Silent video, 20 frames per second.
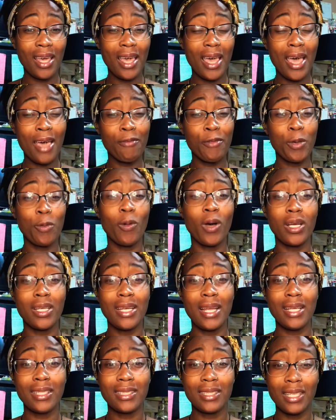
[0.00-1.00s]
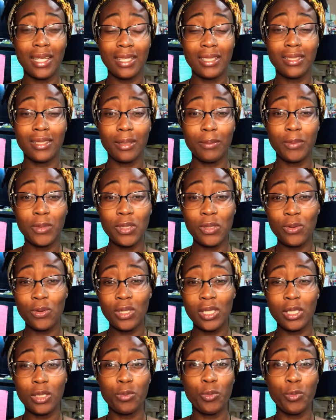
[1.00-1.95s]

everyone that signs up to these